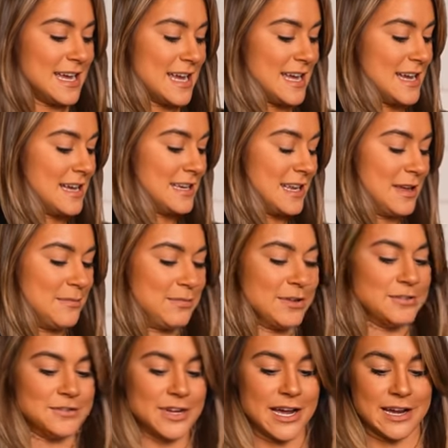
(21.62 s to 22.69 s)
and a
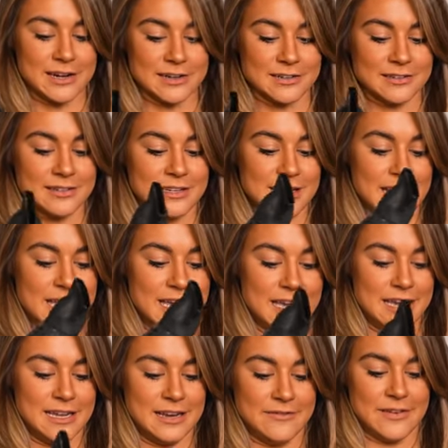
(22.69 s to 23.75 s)
blow dryer,
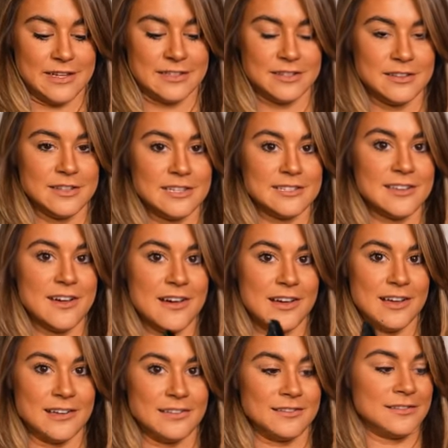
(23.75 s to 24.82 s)
and if I turn this
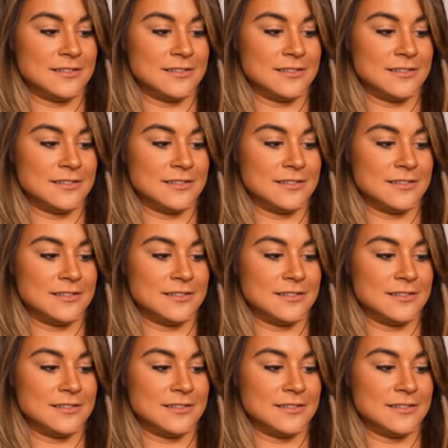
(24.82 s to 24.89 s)
on,